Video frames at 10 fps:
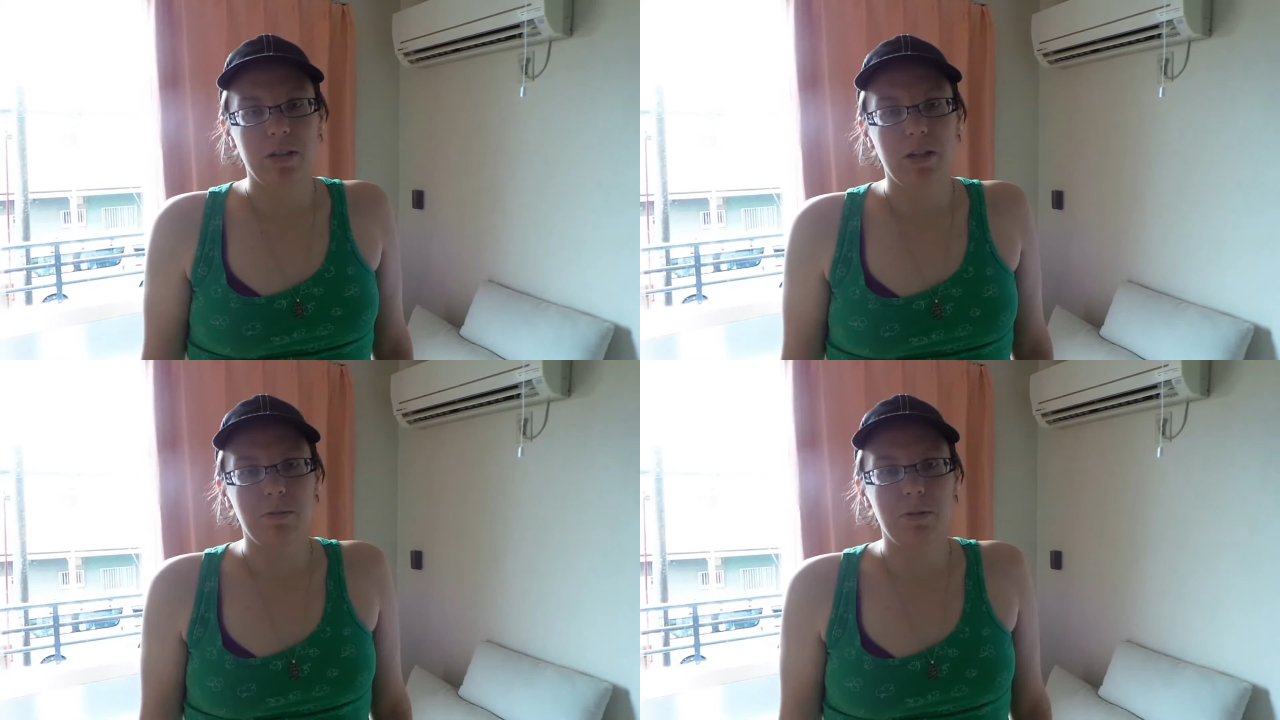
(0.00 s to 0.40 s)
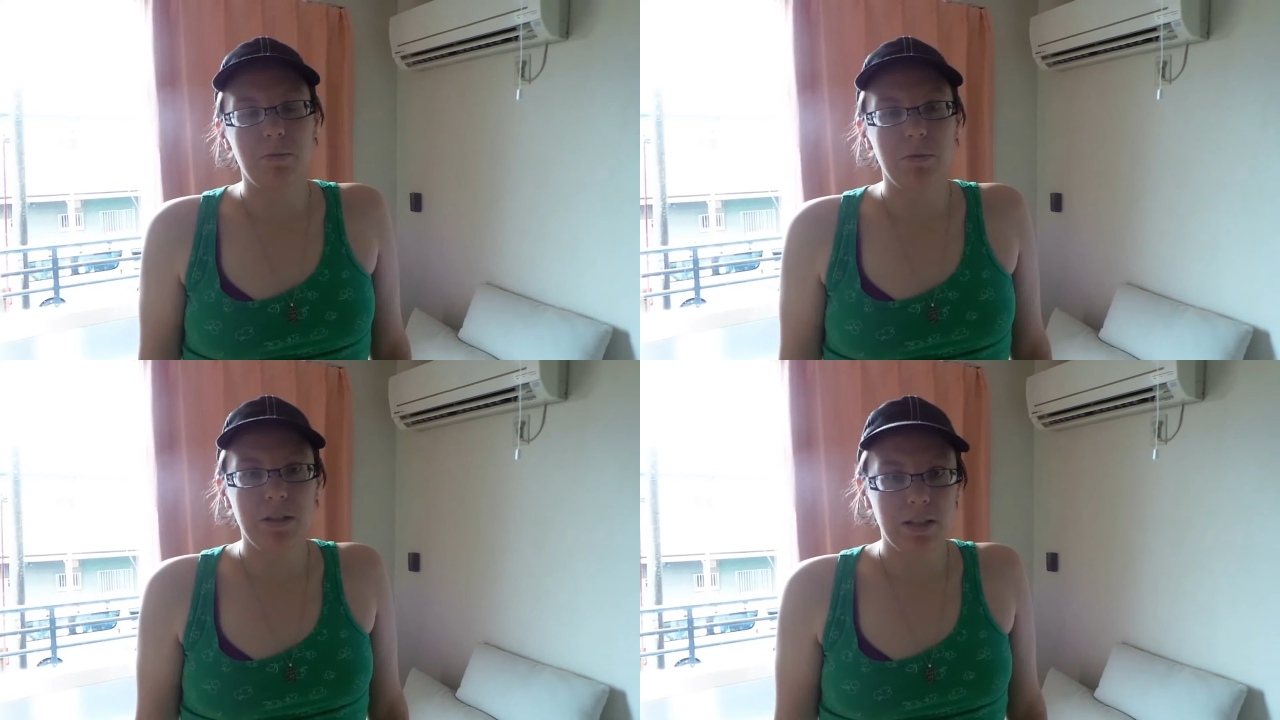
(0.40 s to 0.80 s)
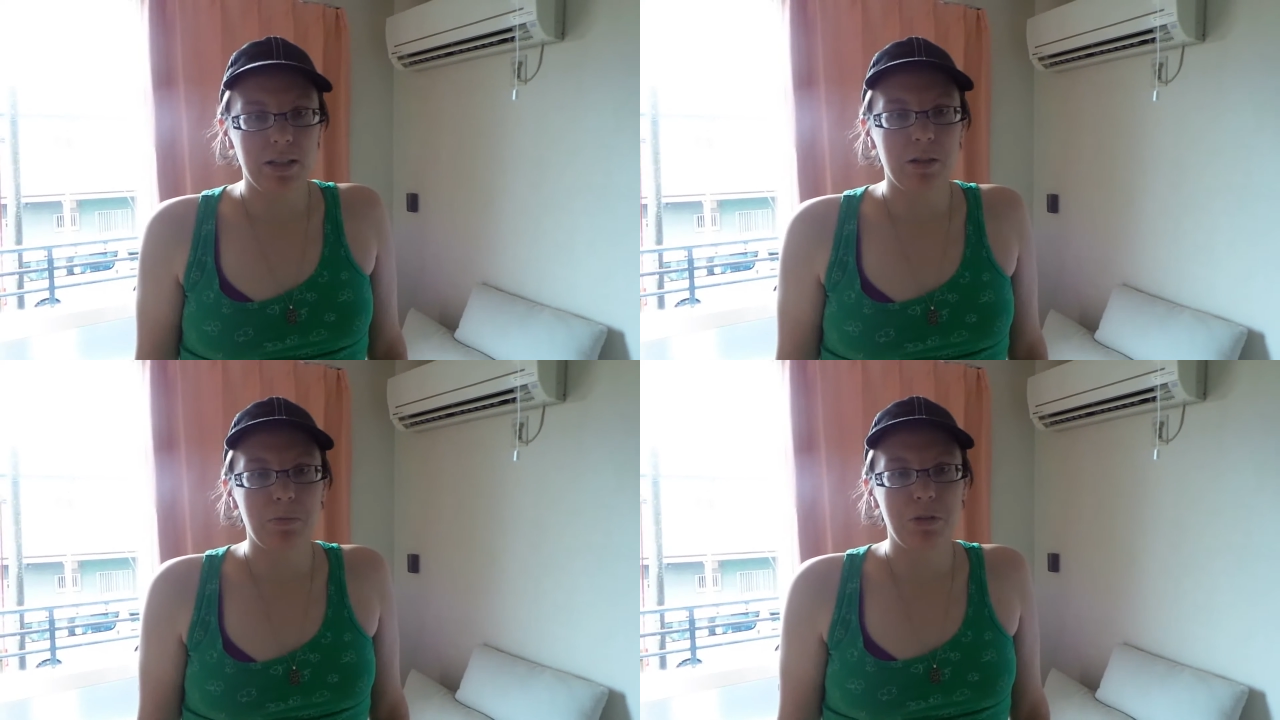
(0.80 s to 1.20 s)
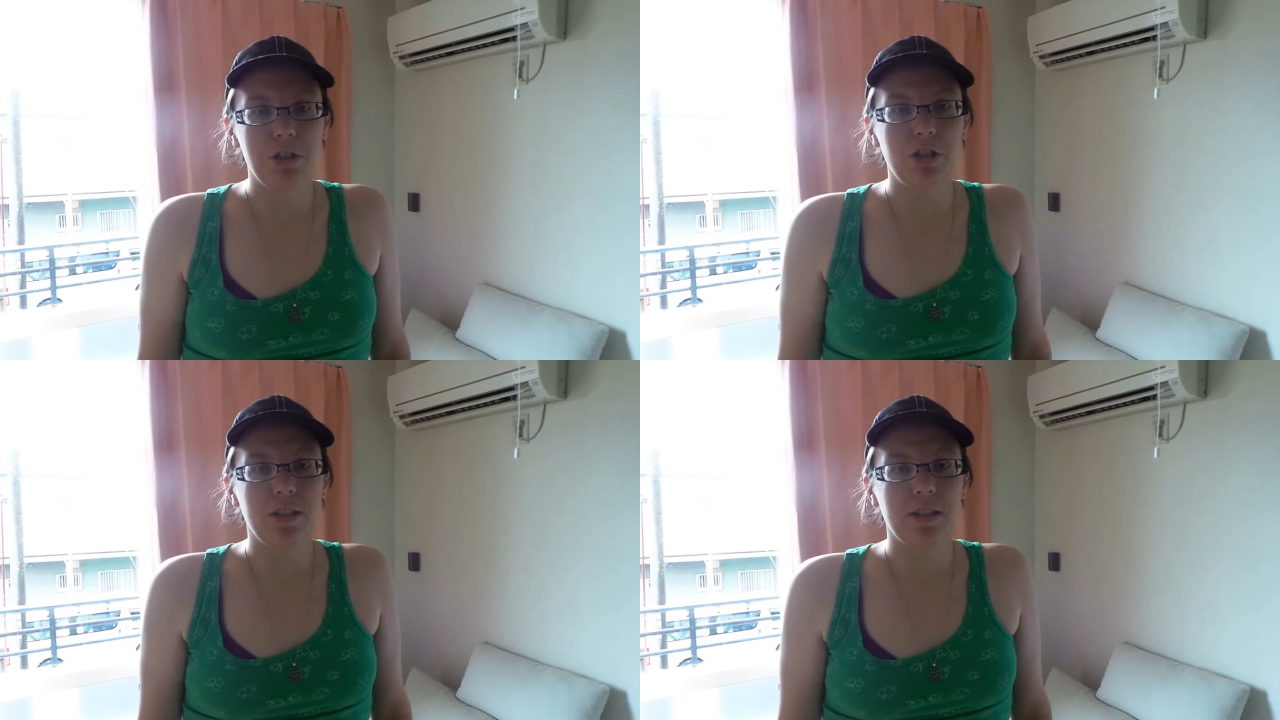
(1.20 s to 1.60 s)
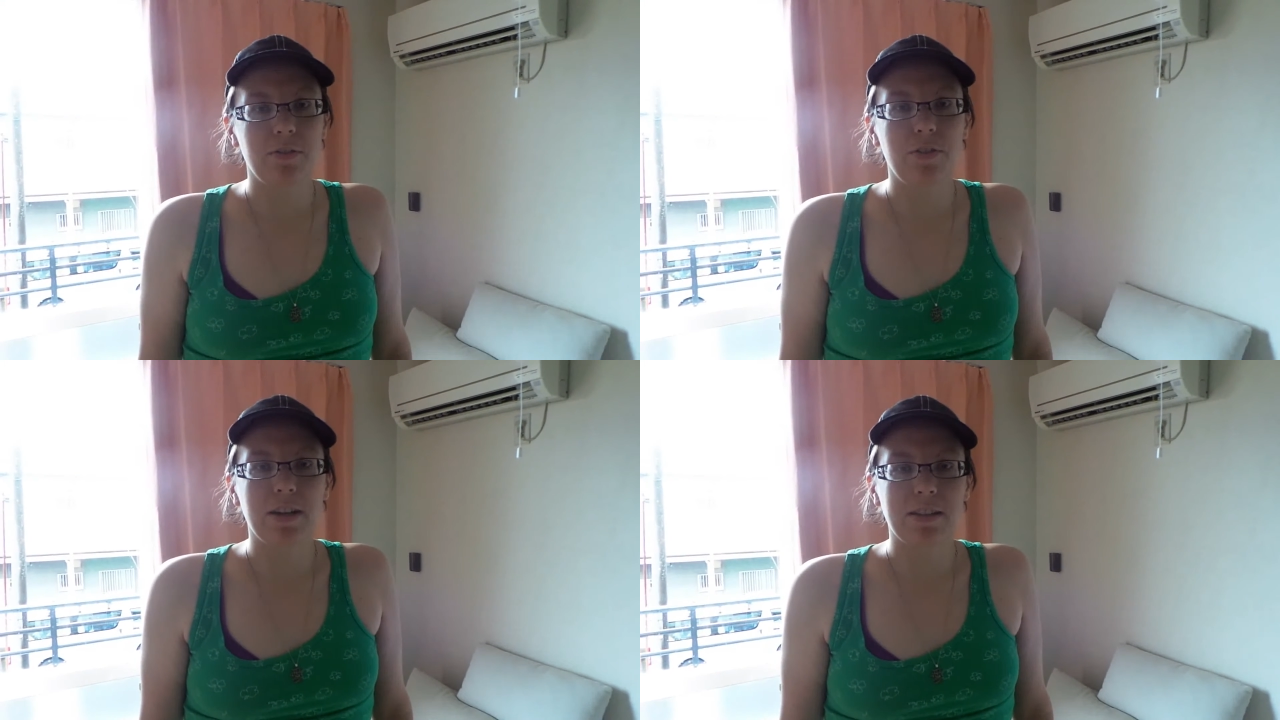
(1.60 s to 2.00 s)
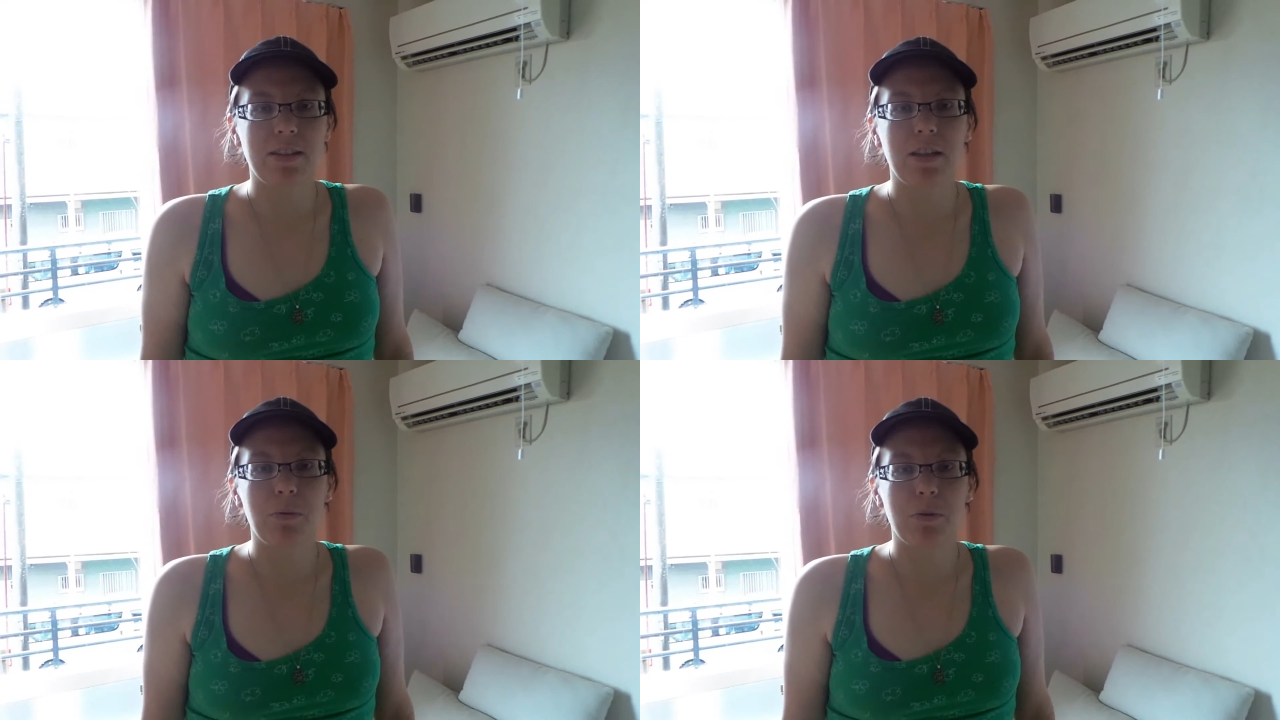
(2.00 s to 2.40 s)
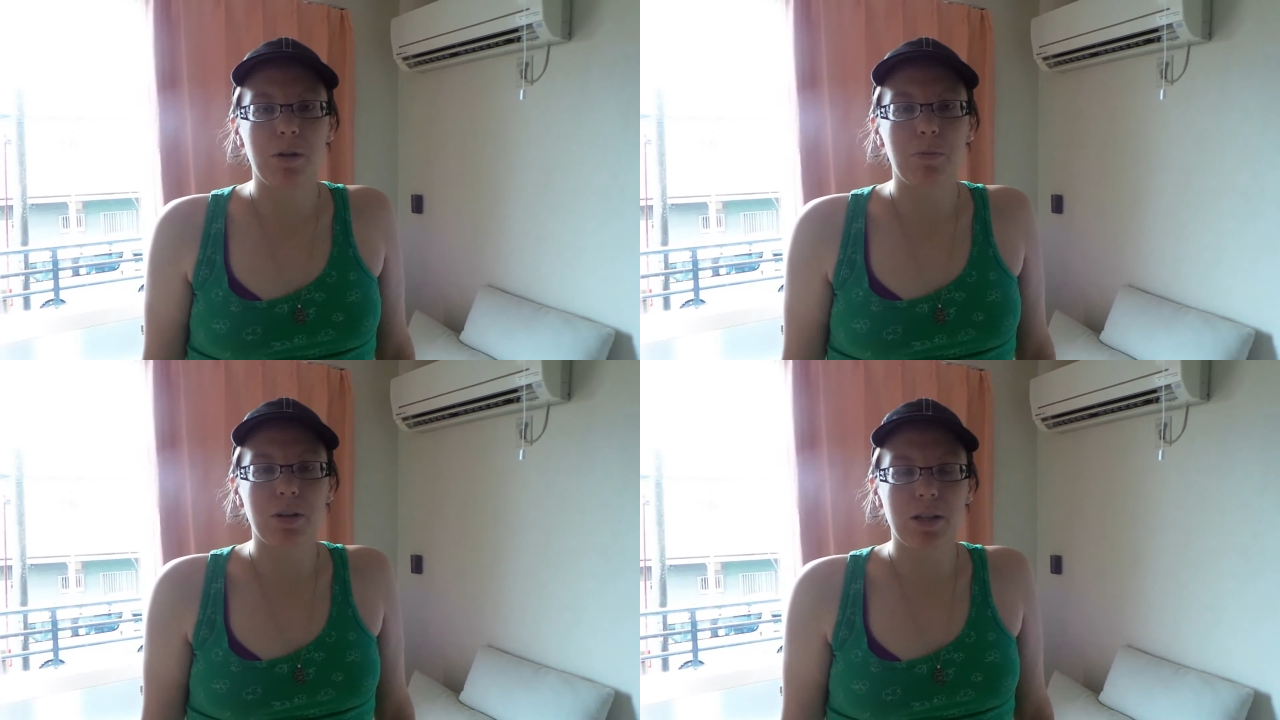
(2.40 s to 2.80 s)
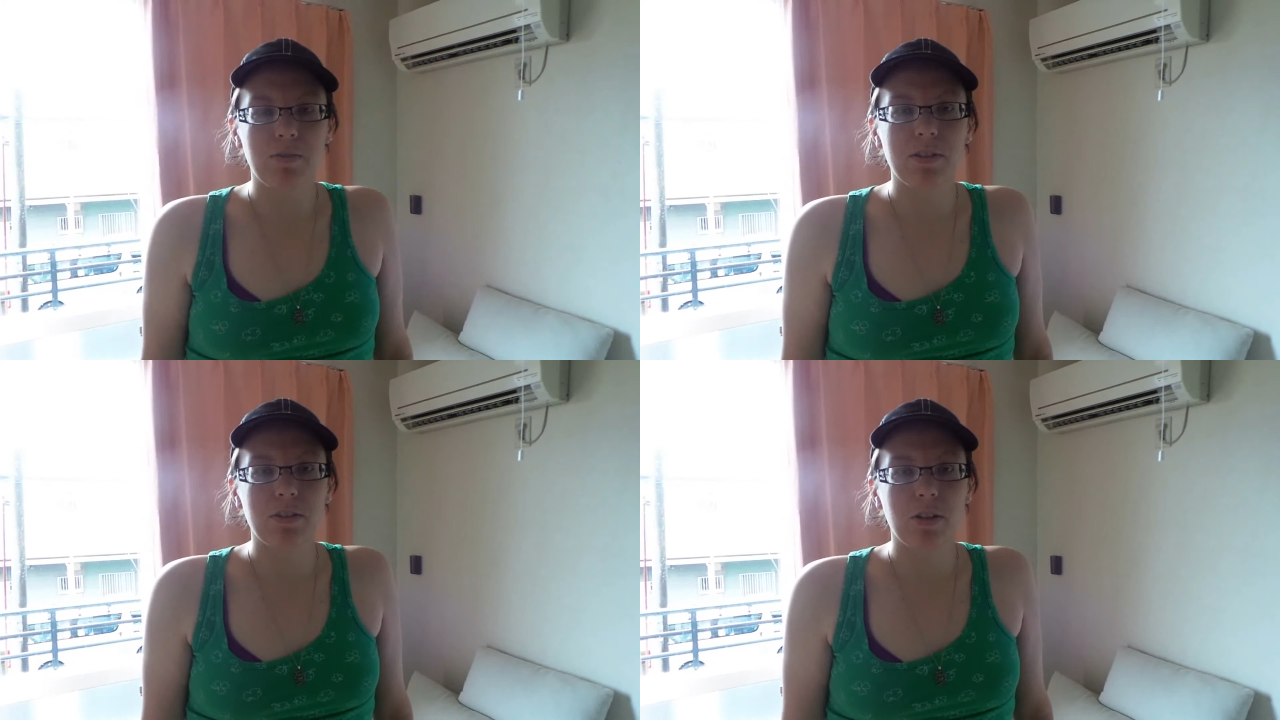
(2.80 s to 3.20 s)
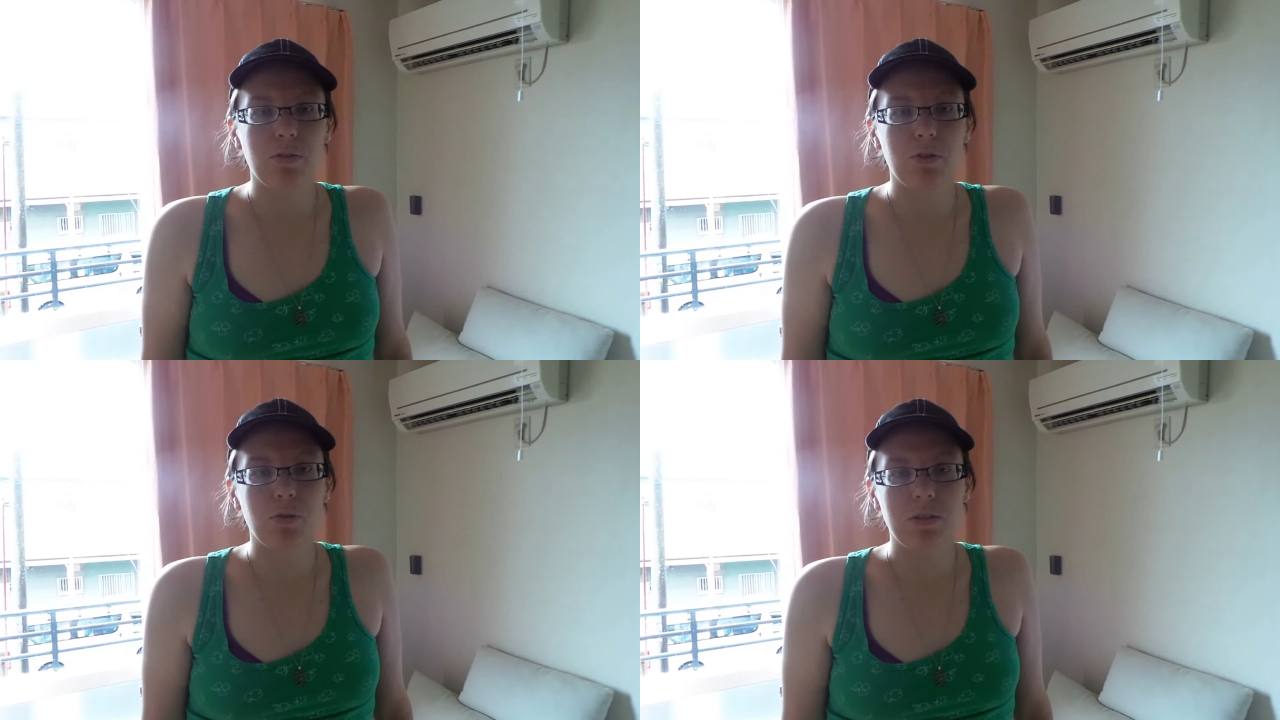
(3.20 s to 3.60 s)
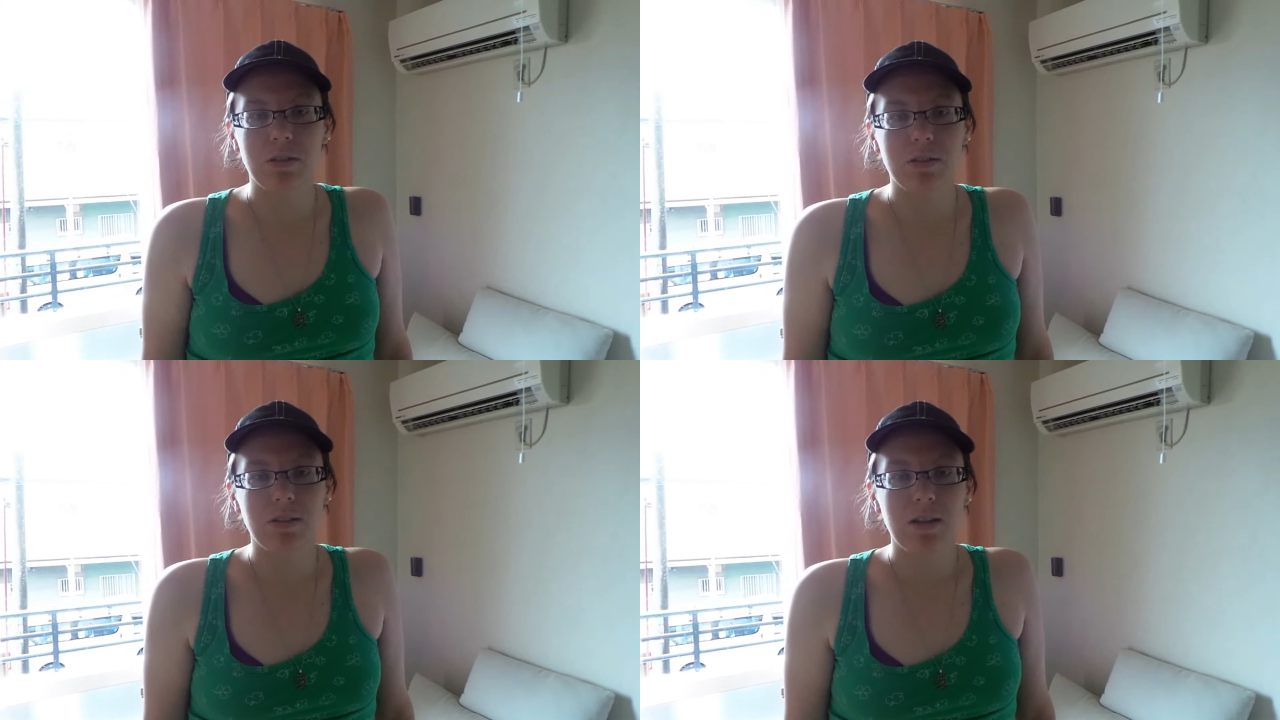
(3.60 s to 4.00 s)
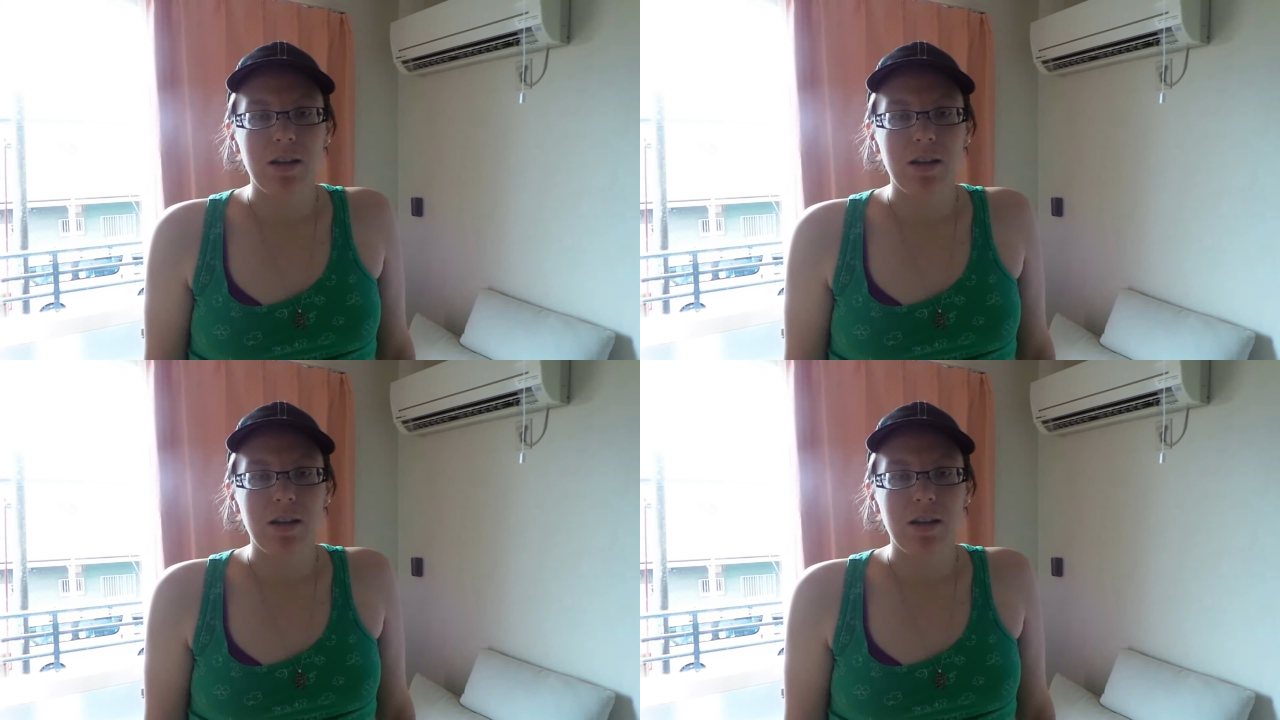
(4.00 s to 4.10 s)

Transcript: and we really appreciate the fact that they were able to give this stuff to us.